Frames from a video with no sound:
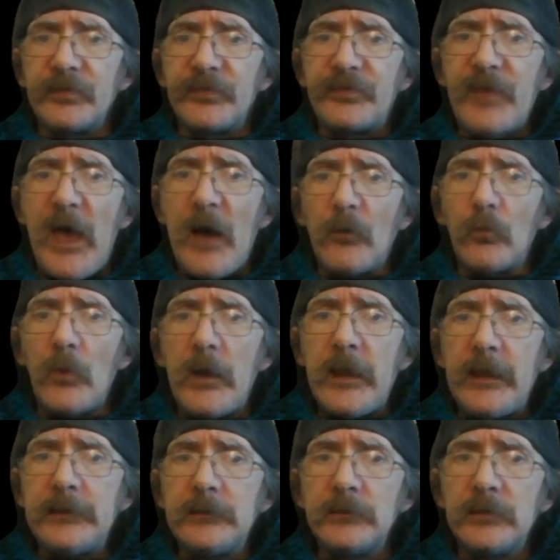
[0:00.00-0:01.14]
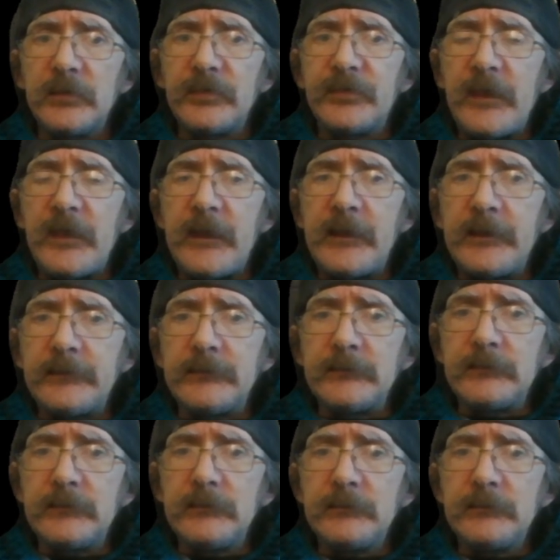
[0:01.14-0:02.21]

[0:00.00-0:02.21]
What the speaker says: That way they